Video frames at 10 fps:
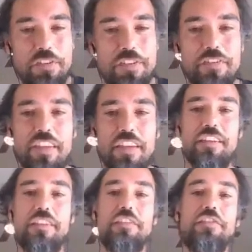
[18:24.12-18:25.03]
and most of
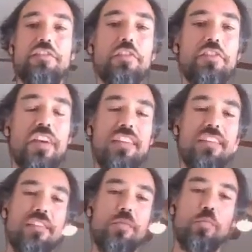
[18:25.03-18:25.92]
the tool
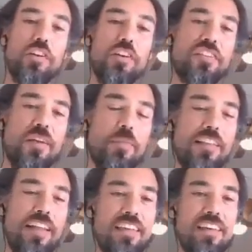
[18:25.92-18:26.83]
chains will look
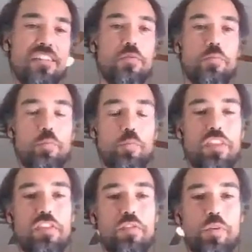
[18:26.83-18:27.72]
something like this
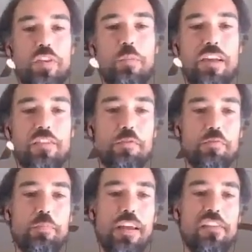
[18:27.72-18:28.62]
with with possible
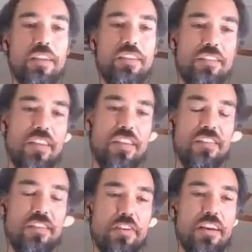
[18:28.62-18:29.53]
replacements of
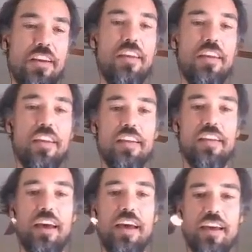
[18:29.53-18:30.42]
these different
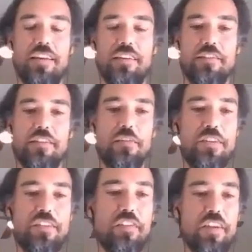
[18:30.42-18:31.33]
Uh,
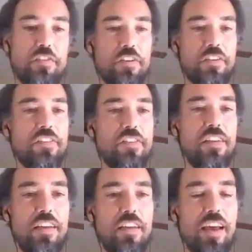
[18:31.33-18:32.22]
specific
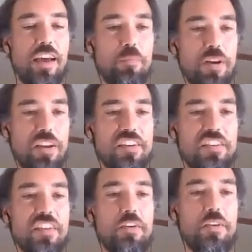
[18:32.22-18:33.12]
tools. Um, but
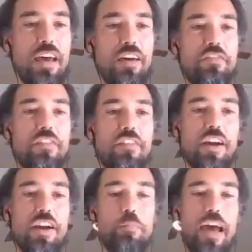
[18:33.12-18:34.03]
essentially, you have
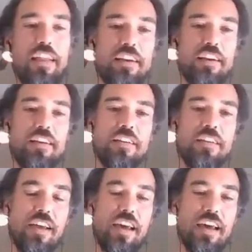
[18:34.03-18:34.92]
a compiler,
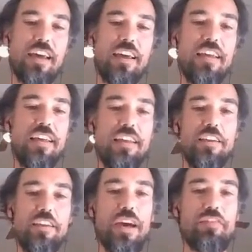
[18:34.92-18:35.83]
uh,
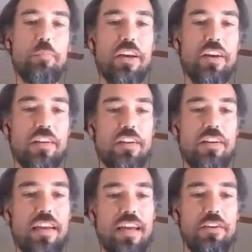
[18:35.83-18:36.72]
you have a
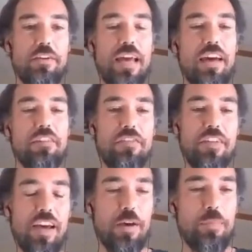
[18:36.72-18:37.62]
bundler, and you have
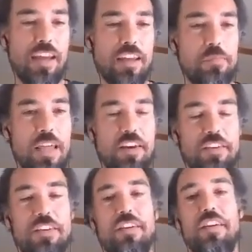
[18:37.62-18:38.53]
a, a package
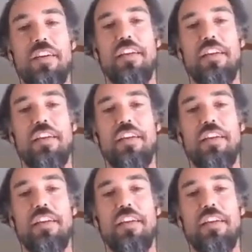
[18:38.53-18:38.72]
manager.